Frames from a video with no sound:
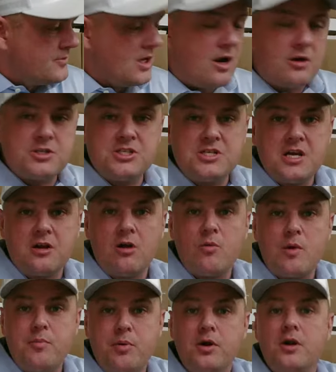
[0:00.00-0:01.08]
sticker, we
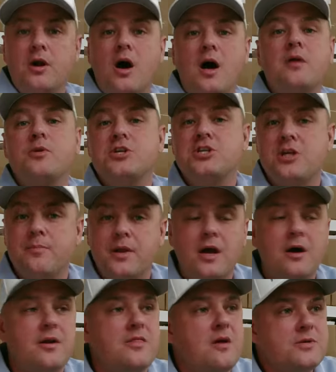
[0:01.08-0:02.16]
put it on, and we ship it
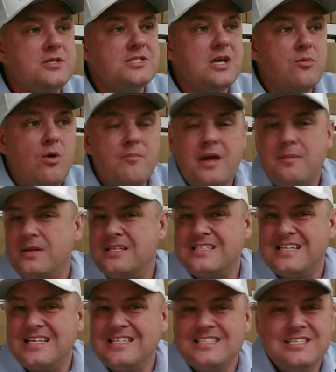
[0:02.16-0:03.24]
out. And then we say, well, maybe it's
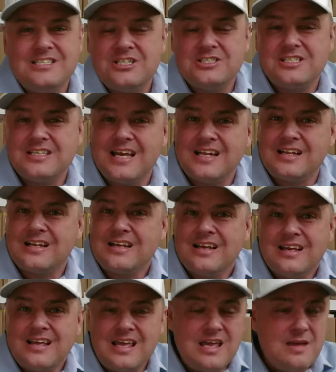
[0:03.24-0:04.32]
easy just to get
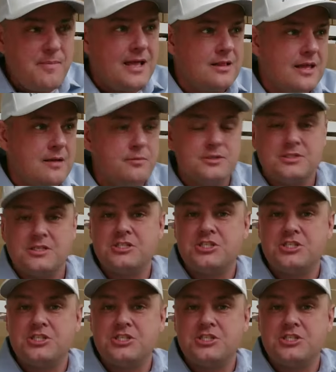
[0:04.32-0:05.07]
eBay labels. It's